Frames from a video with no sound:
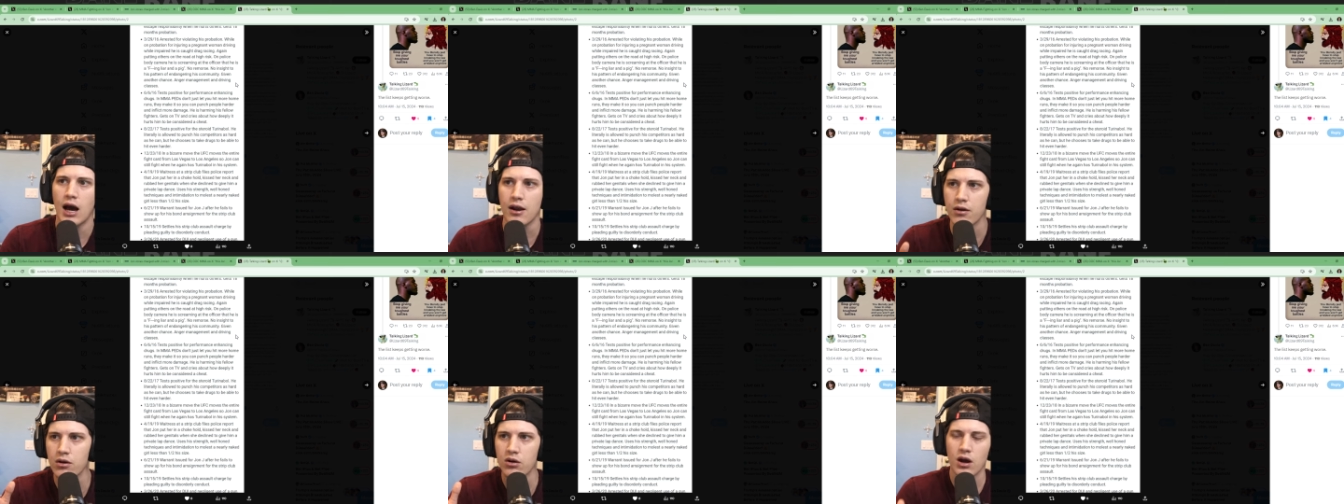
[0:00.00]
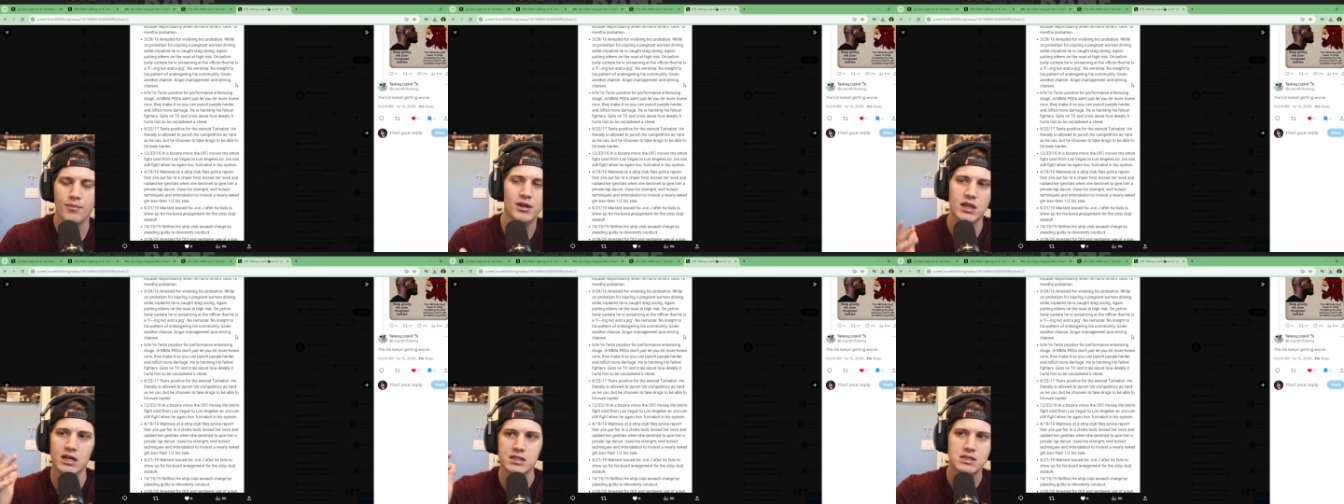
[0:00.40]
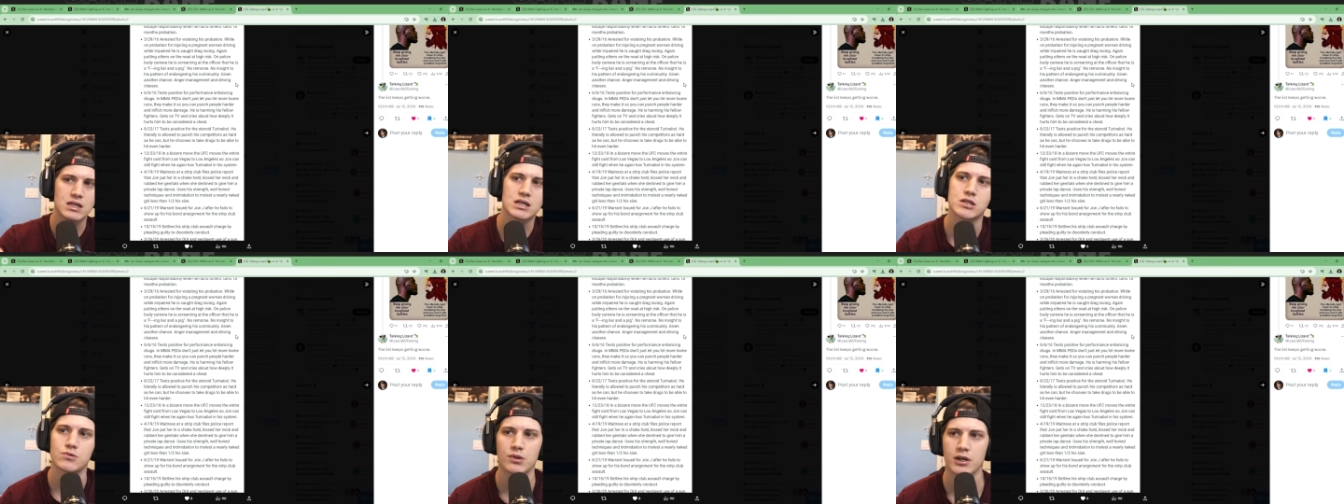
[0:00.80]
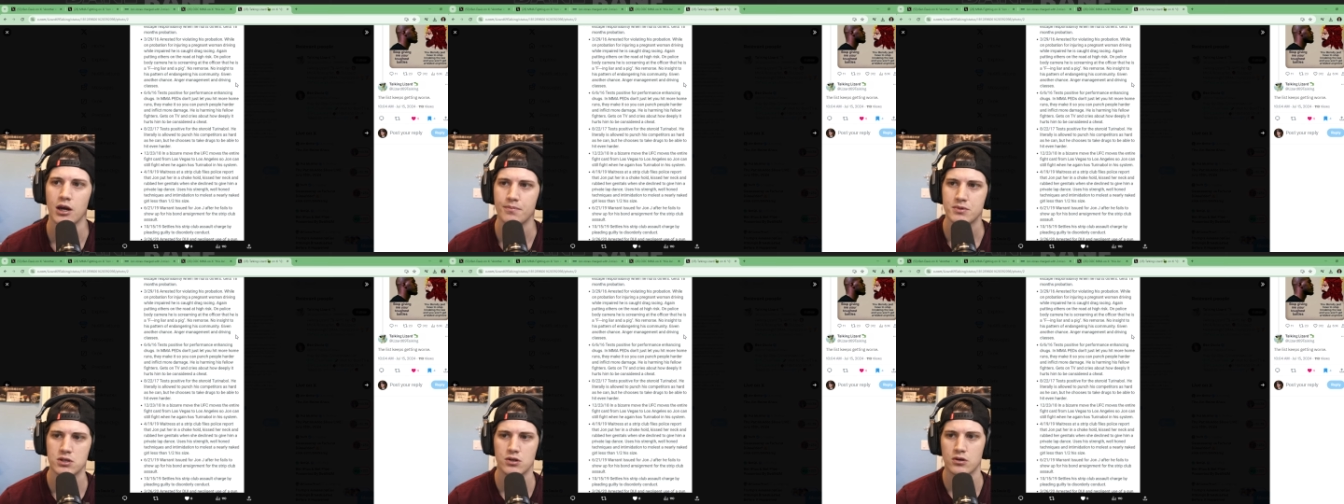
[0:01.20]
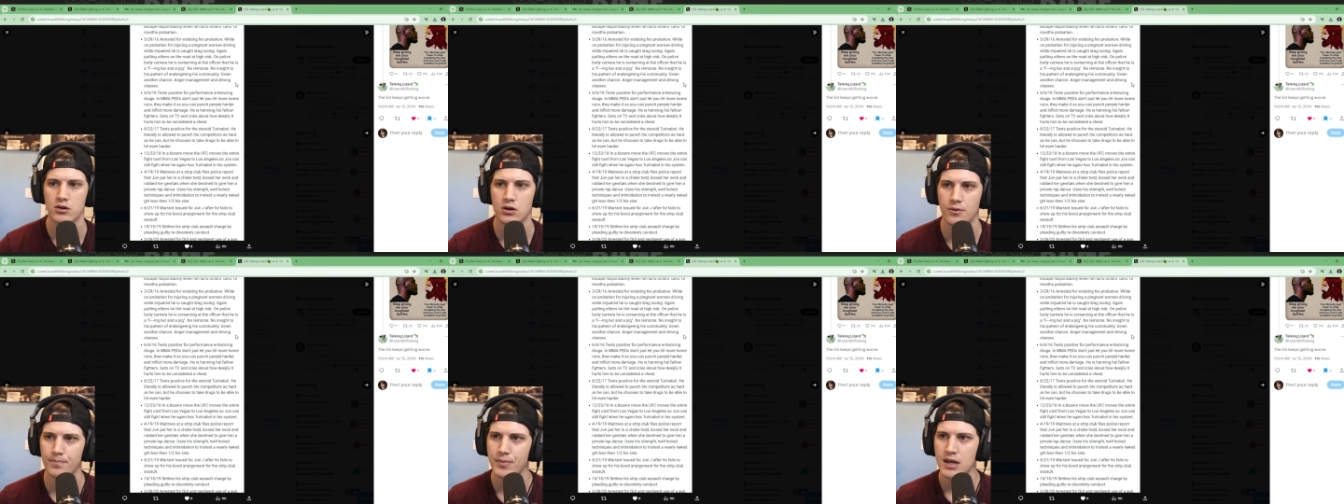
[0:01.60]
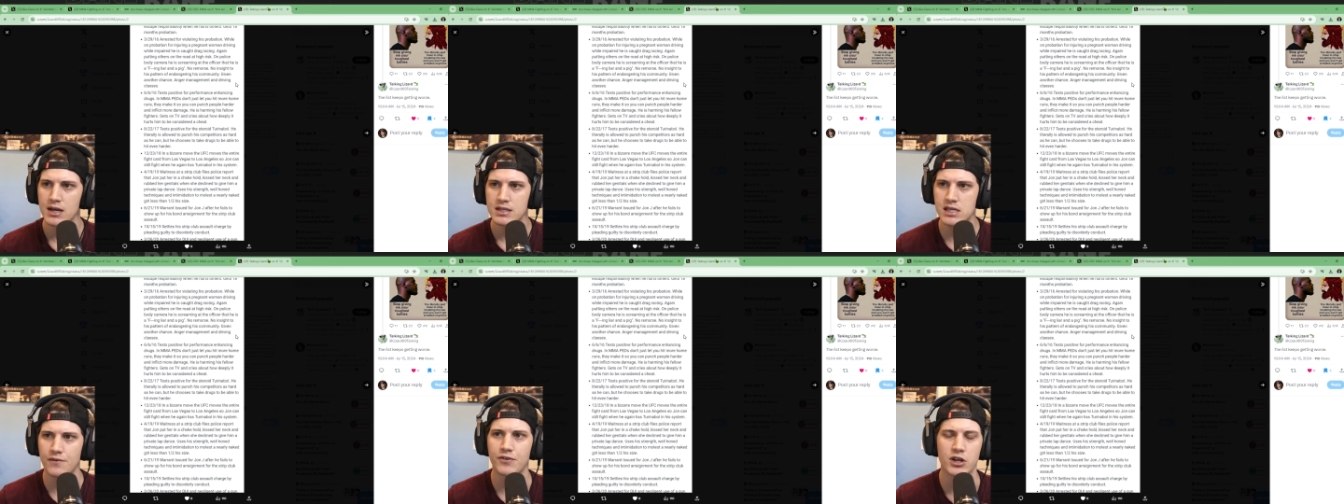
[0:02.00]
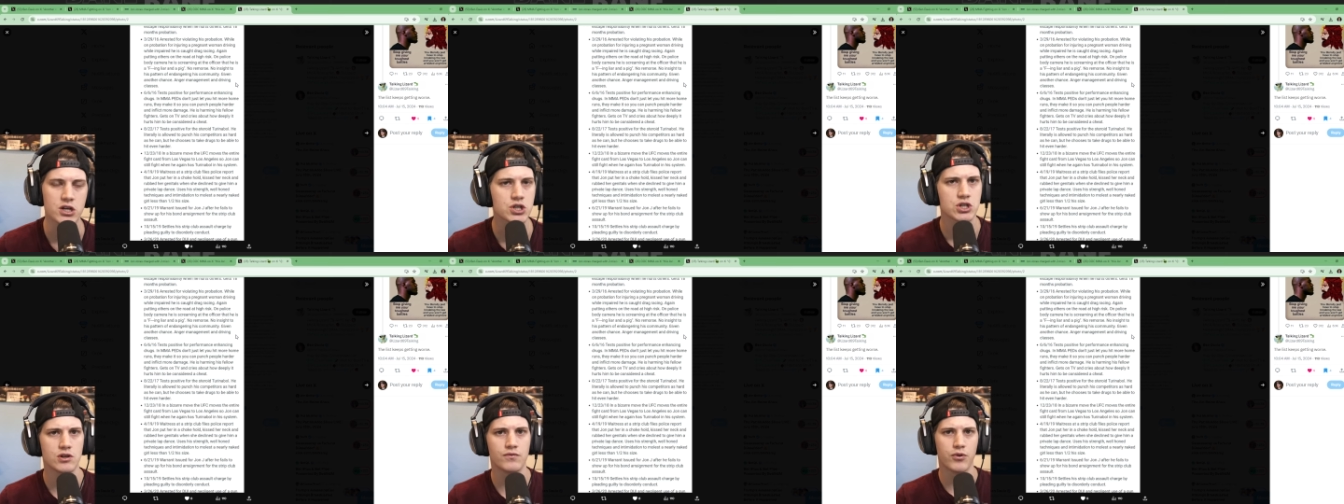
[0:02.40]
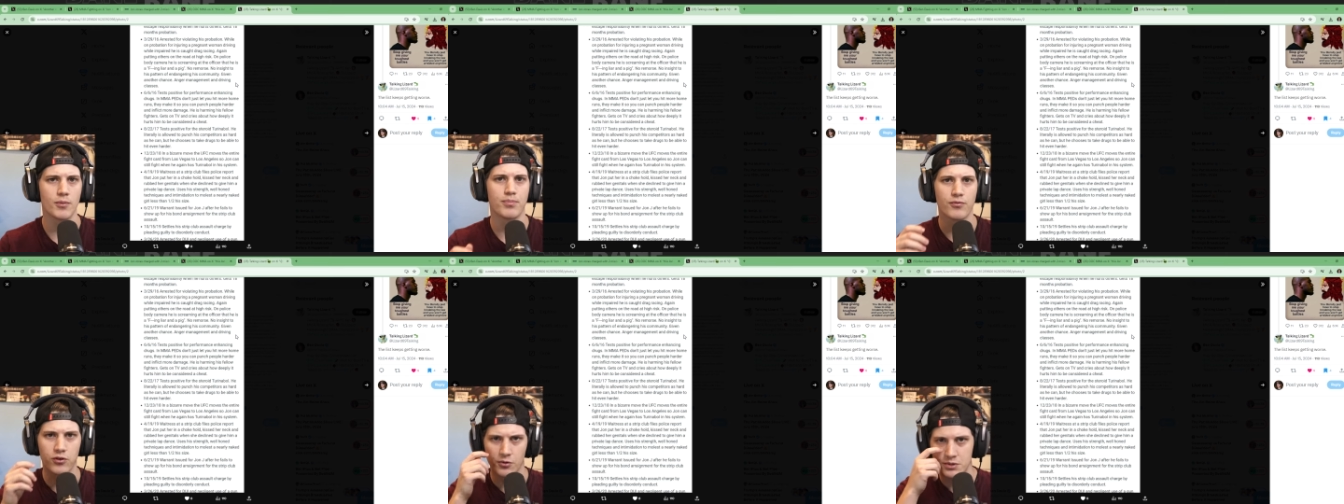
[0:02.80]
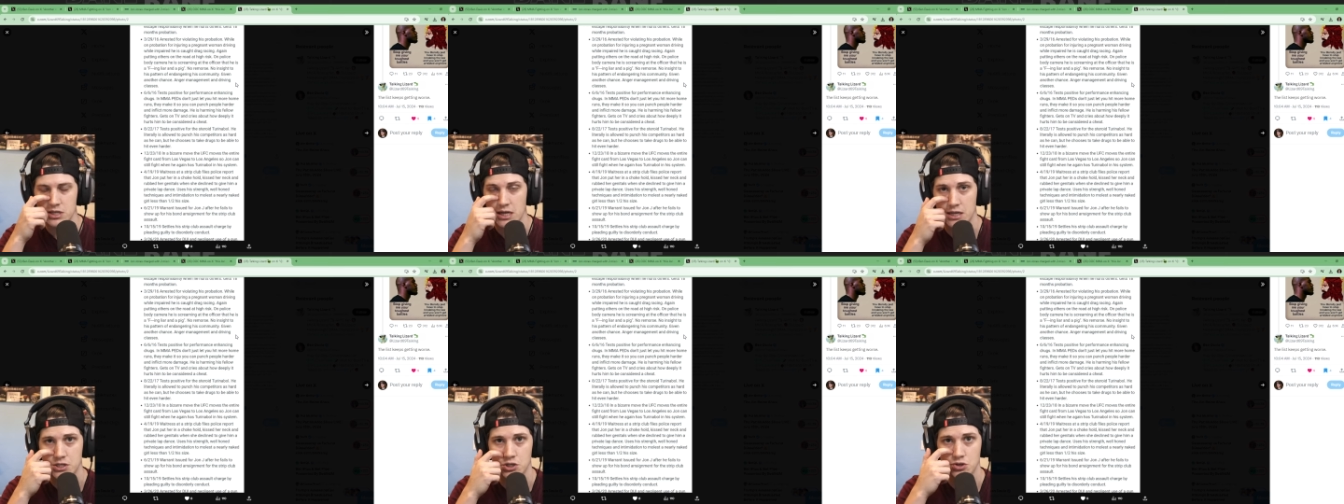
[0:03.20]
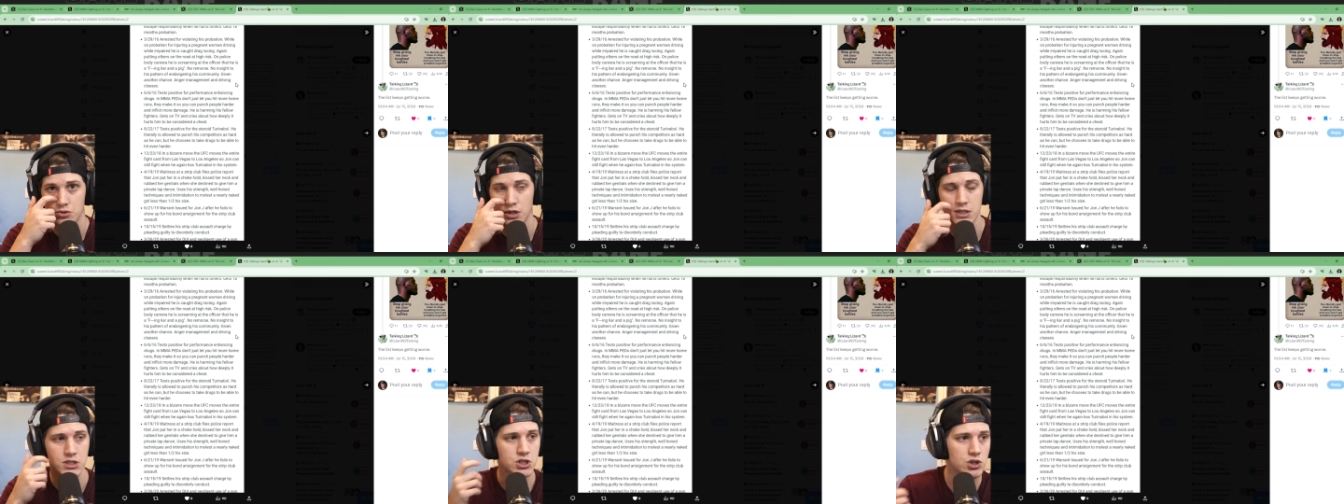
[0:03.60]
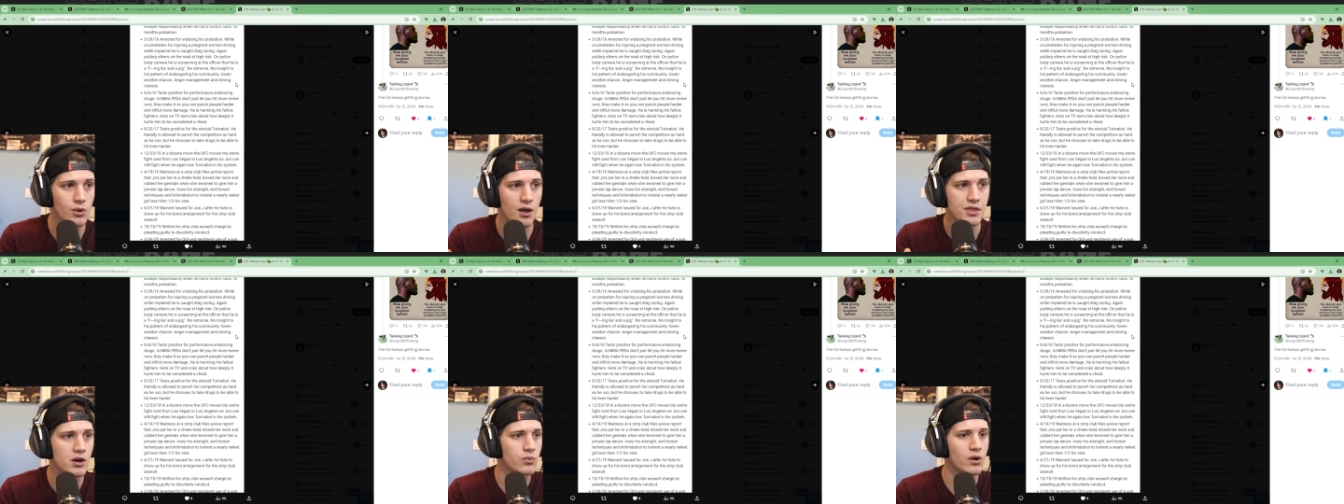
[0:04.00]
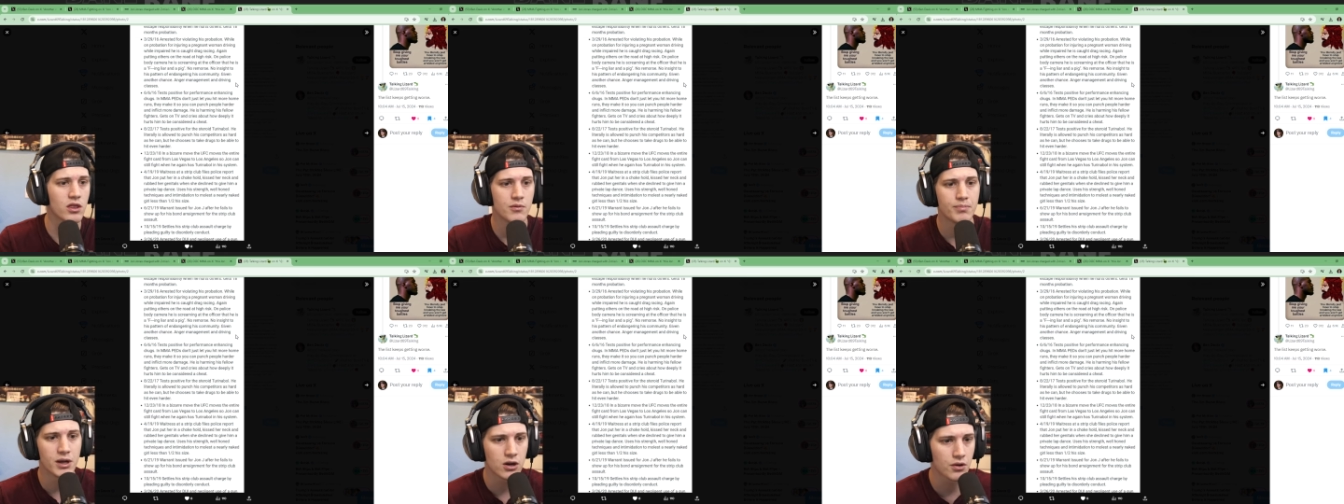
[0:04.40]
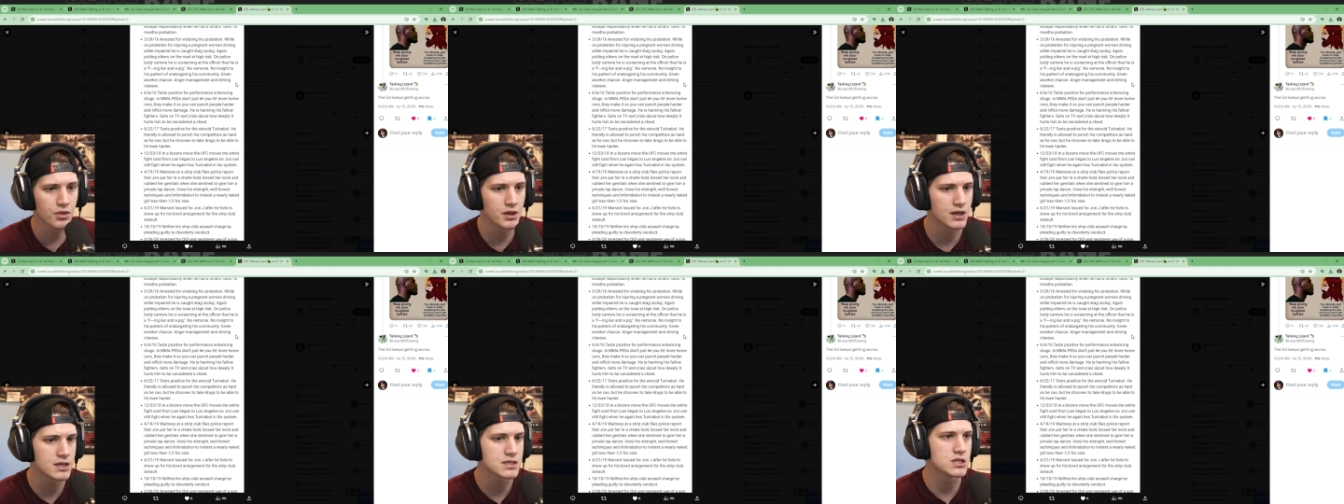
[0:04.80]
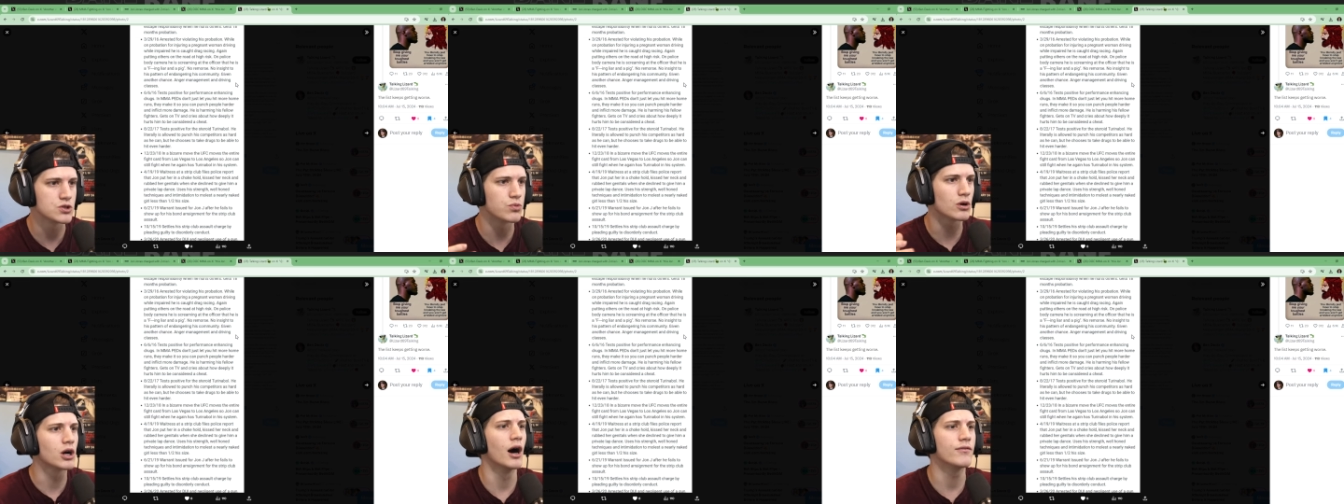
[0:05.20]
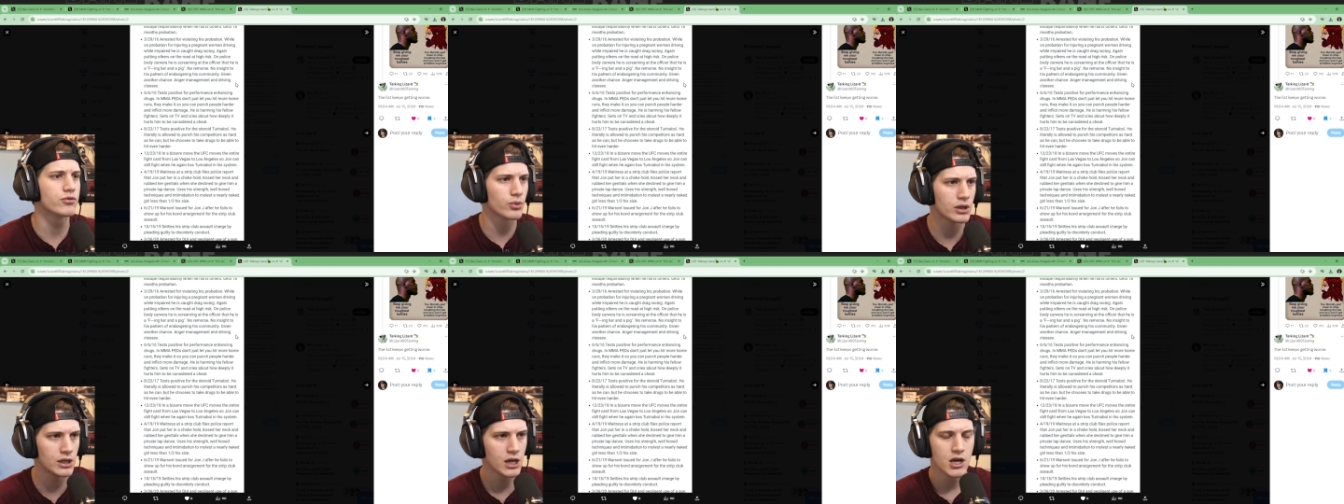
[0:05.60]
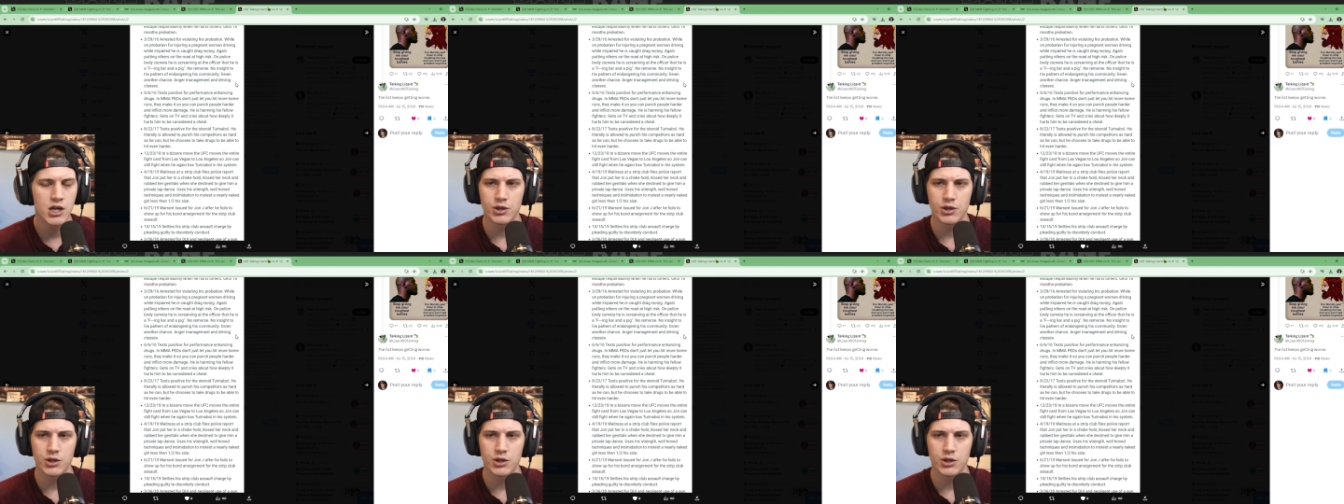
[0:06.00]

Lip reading: I don't know. I mean, that's really up to your own definition of what performance enhancing drugs do. I think one of the bigger things is recovery.